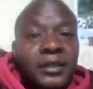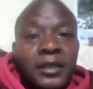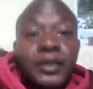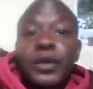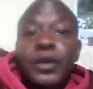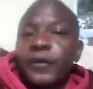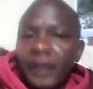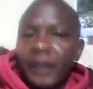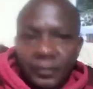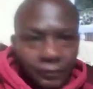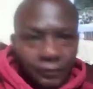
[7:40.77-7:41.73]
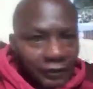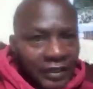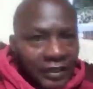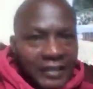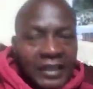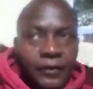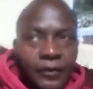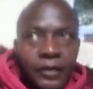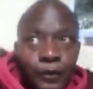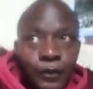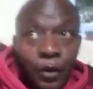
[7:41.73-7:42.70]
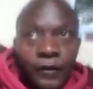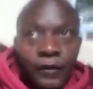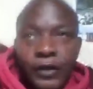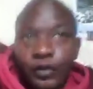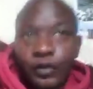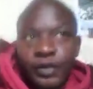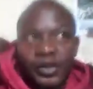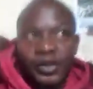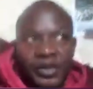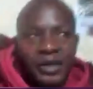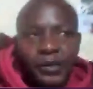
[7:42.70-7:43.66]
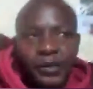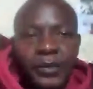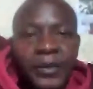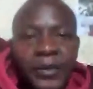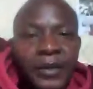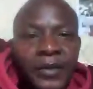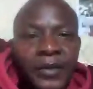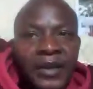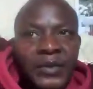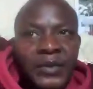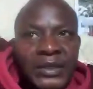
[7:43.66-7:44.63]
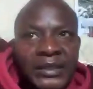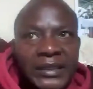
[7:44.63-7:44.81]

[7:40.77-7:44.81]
It's going far. It's definitely going far. You could actually agree with me on that one.